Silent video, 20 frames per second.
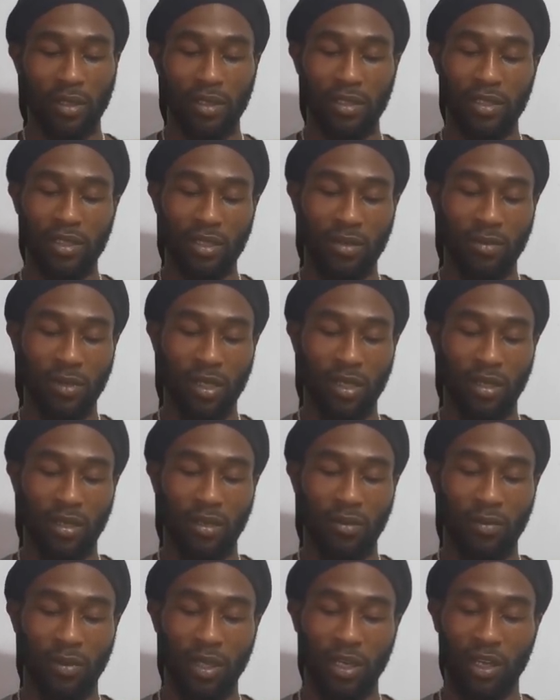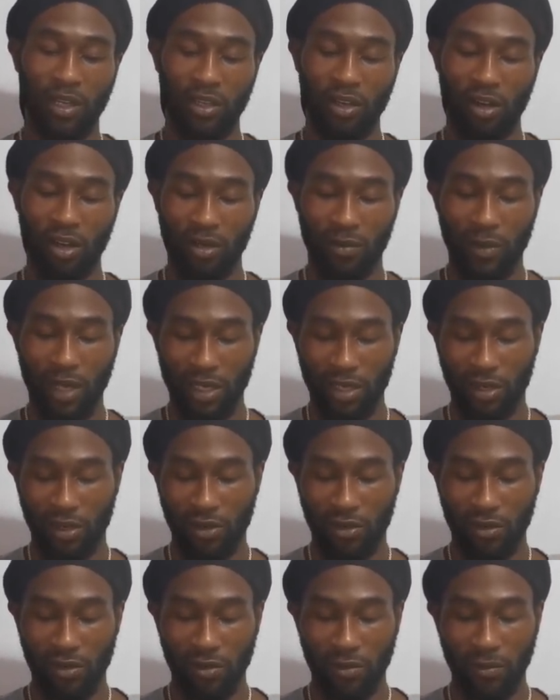See me being a yard man, you
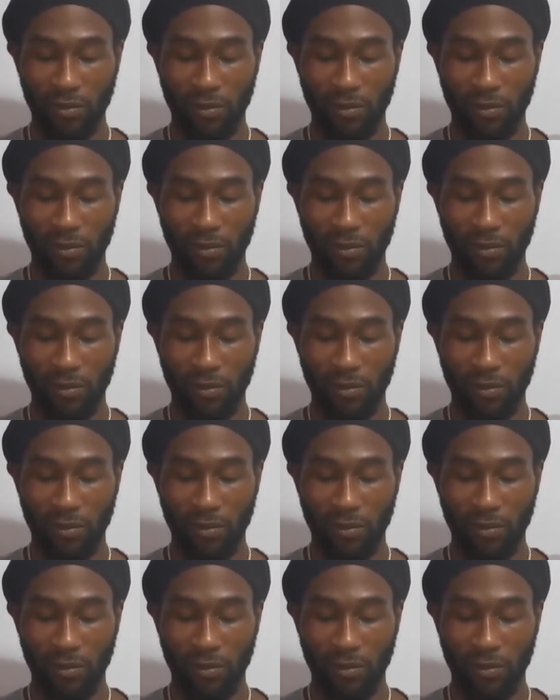know.